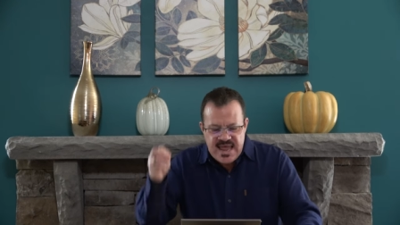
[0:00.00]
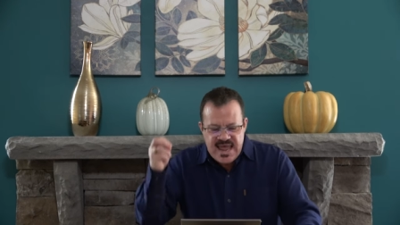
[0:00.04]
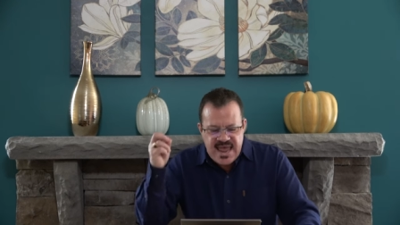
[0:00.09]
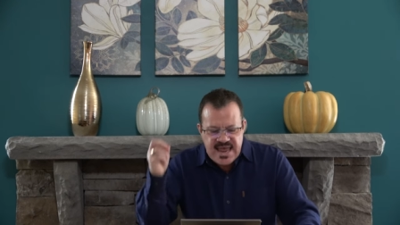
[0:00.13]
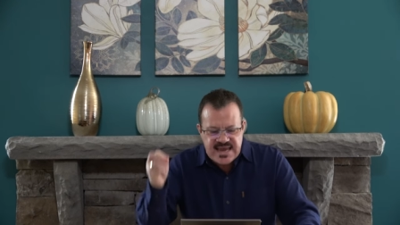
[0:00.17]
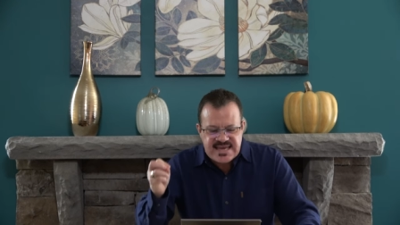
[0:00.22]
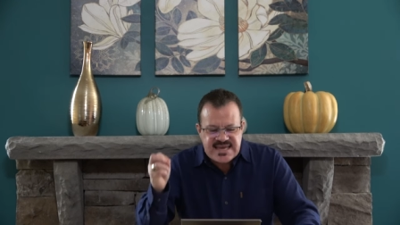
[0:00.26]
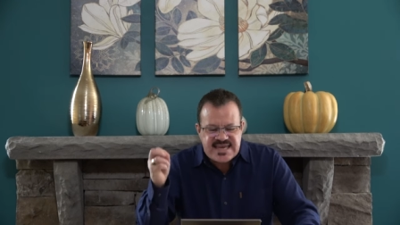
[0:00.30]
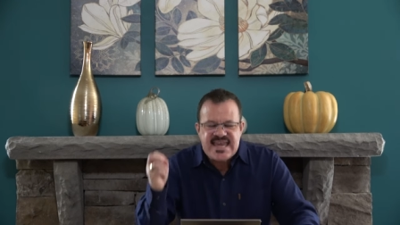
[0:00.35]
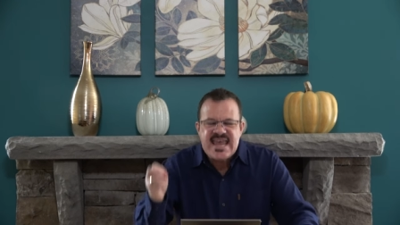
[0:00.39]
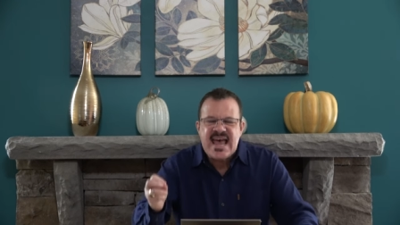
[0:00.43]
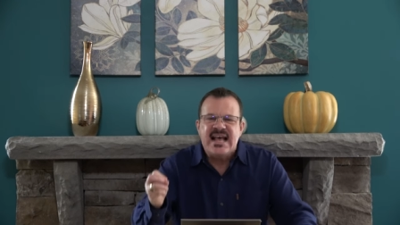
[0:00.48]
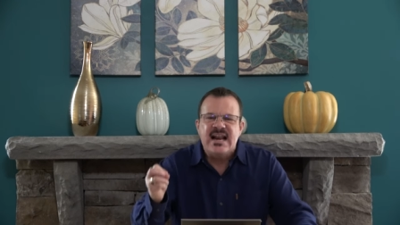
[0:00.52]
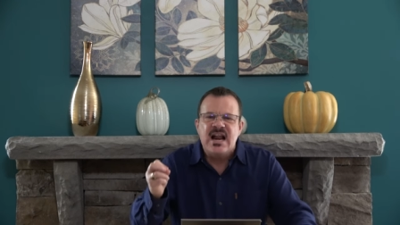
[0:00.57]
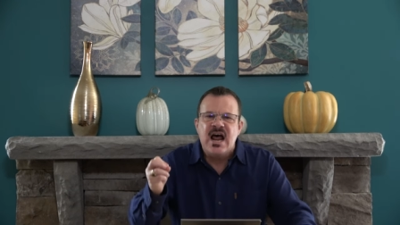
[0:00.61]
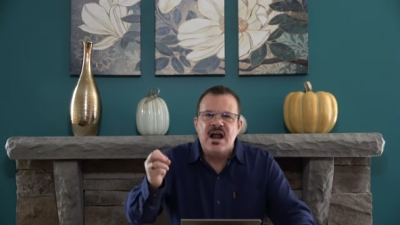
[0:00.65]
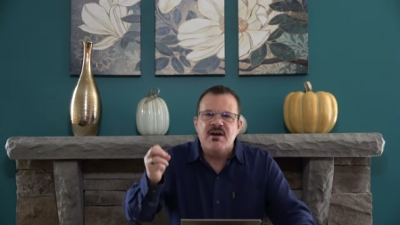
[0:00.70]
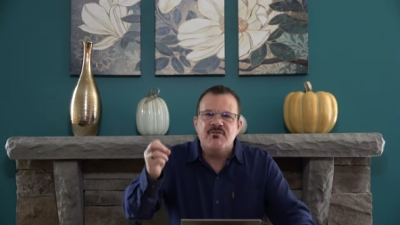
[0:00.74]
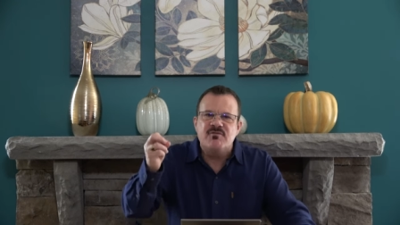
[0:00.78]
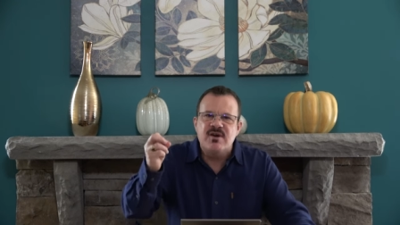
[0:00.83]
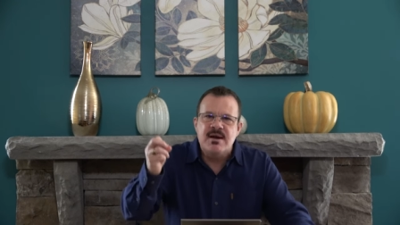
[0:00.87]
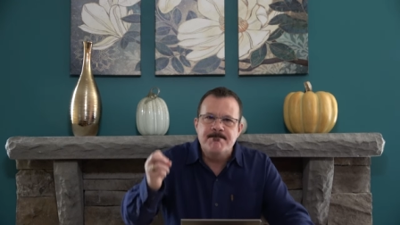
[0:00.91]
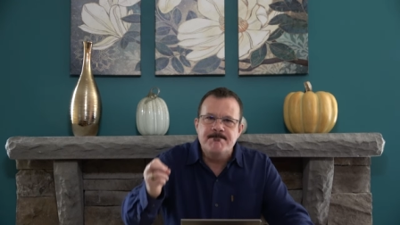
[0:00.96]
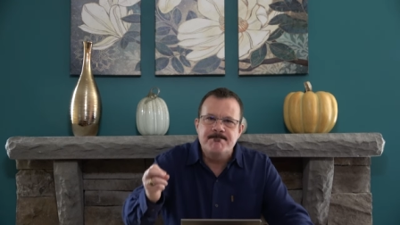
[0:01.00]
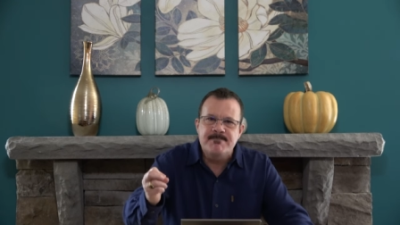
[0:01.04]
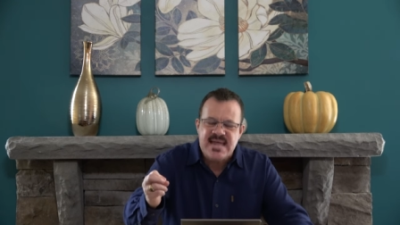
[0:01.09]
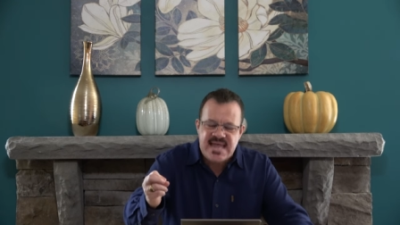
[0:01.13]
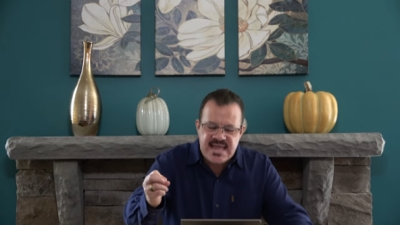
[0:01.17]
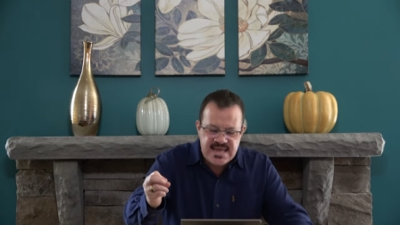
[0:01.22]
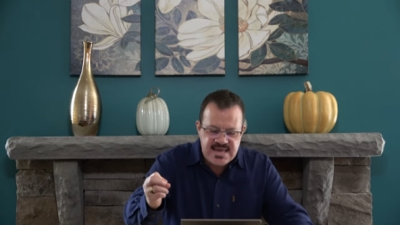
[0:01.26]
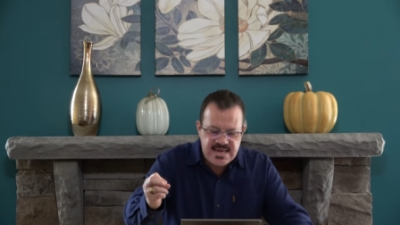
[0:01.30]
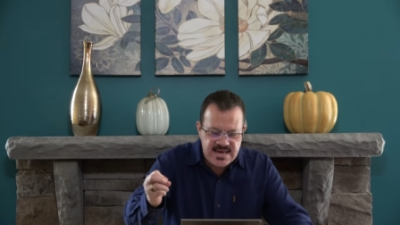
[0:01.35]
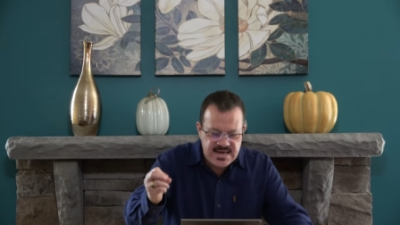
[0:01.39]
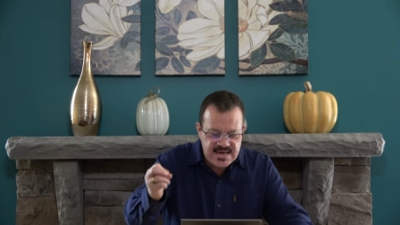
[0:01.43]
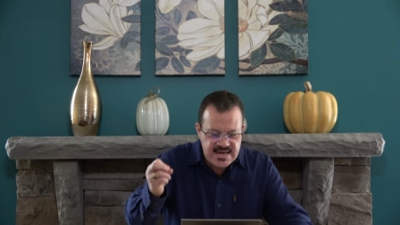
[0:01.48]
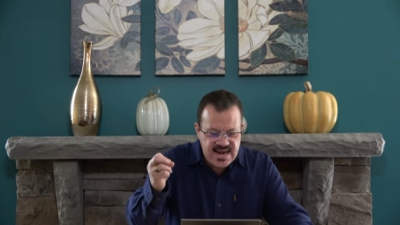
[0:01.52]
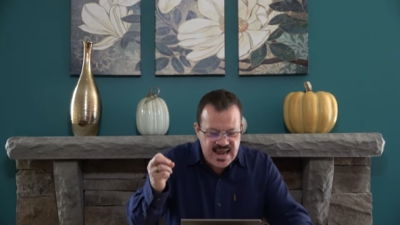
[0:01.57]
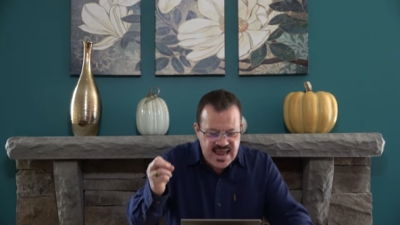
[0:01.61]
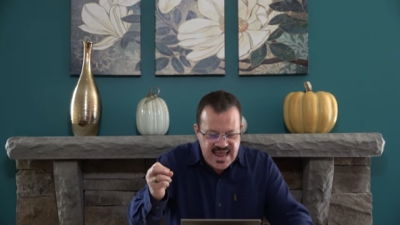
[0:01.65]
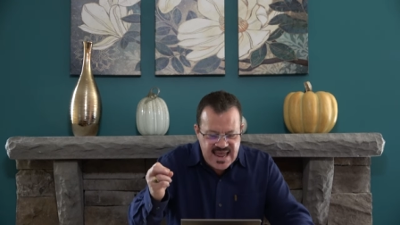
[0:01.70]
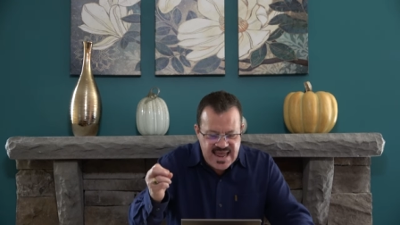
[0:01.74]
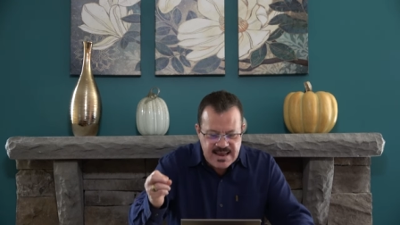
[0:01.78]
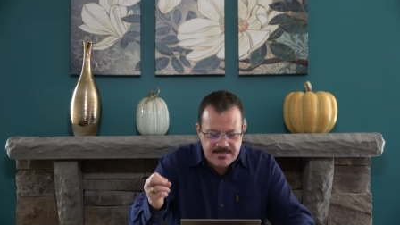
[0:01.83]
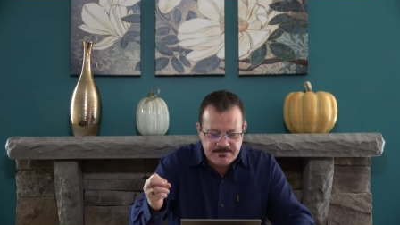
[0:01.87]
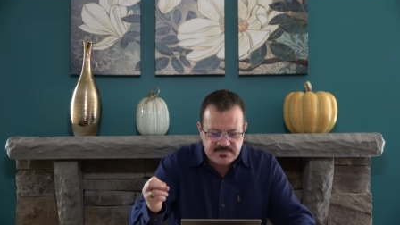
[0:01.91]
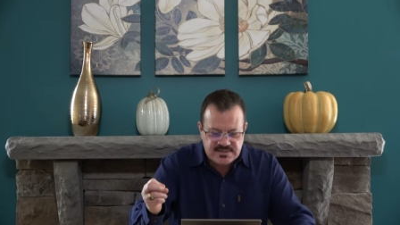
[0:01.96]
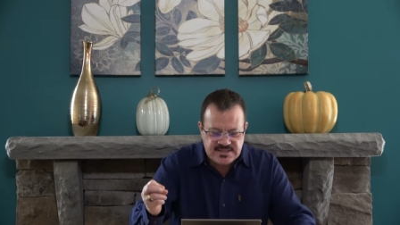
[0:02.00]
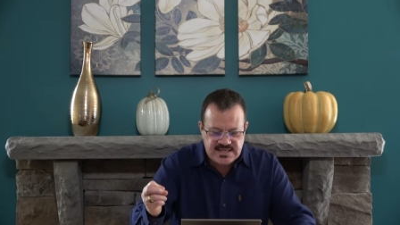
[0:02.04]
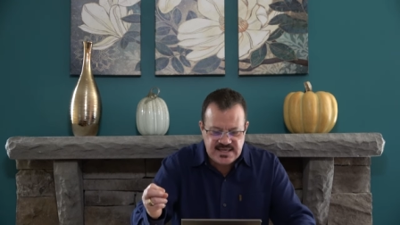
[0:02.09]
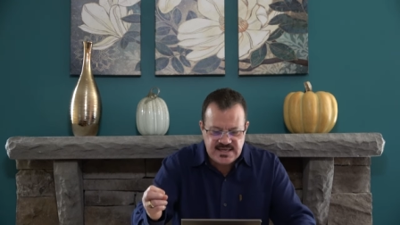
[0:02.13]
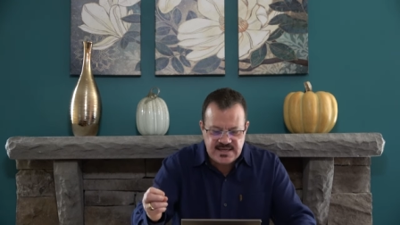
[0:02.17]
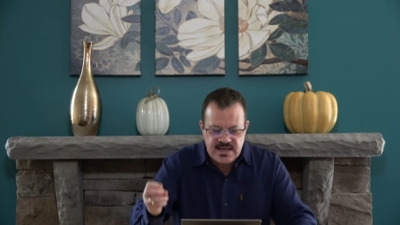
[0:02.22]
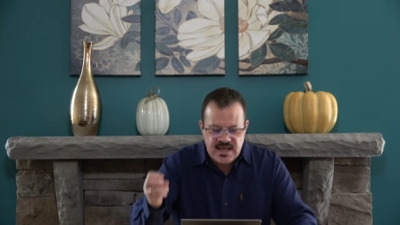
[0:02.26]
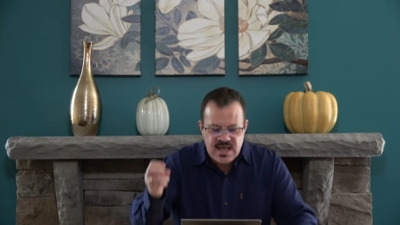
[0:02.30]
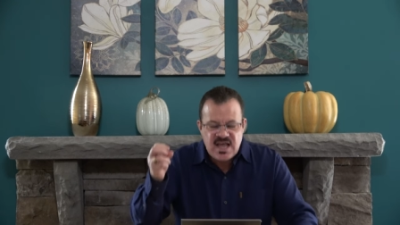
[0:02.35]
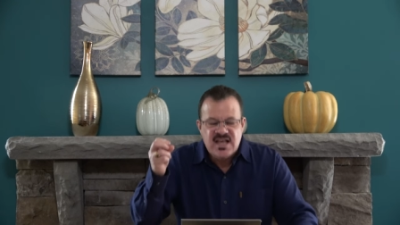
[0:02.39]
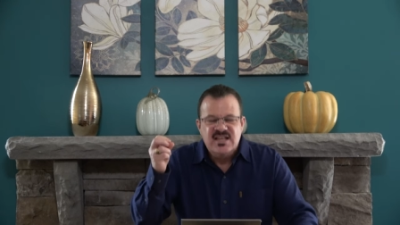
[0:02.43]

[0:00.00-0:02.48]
It cannot remain empty.